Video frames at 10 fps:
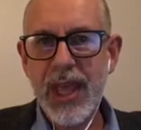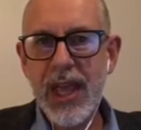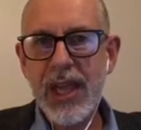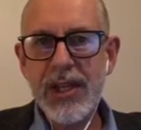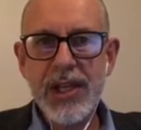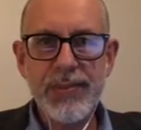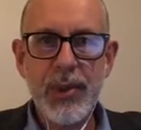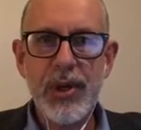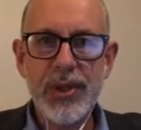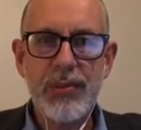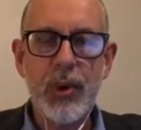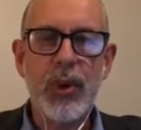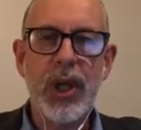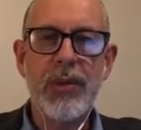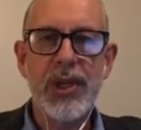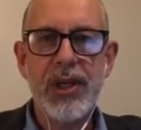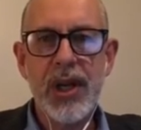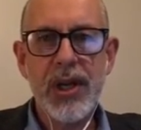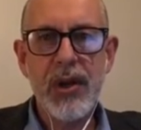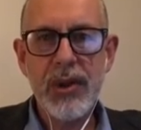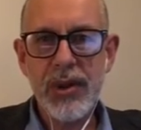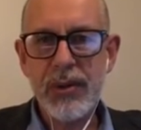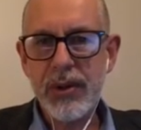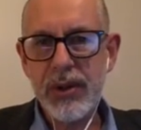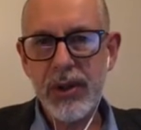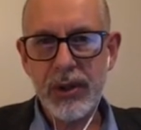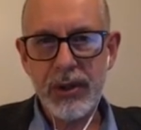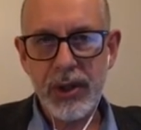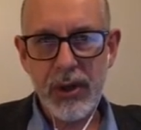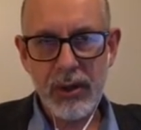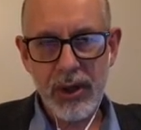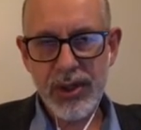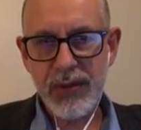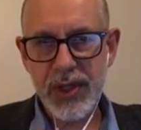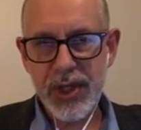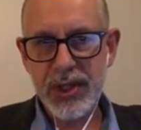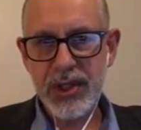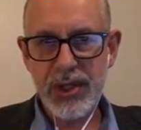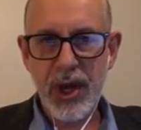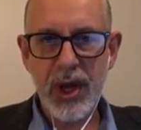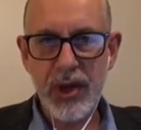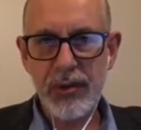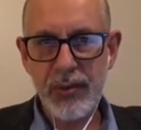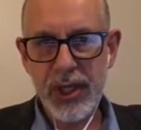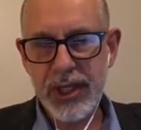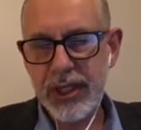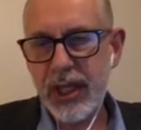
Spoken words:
it is possible. I mean, I know that lots of teachers aren't really